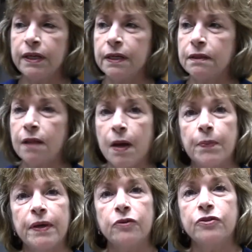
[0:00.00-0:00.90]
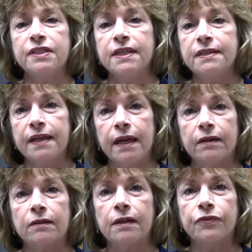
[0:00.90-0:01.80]
get a lot better
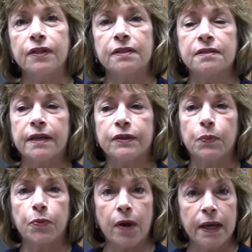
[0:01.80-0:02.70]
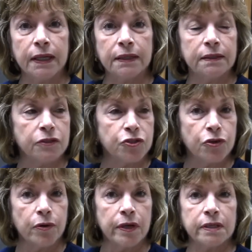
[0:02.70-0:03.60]
detail on things like the brain, the
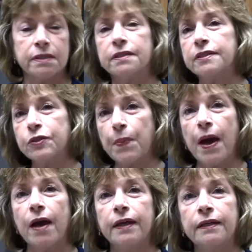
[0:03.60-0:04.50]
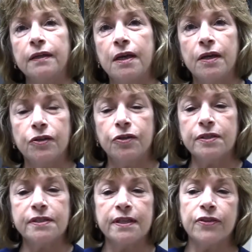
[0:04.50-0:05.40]
joints, the spine. You
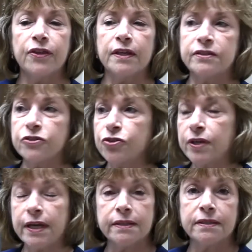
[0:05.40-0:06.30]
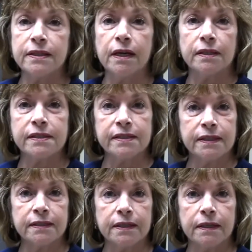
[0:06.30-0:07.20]
can see things that you can't see on a
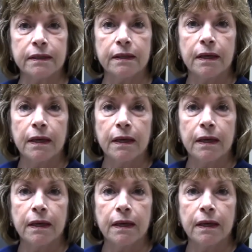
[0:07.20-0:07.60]
CT.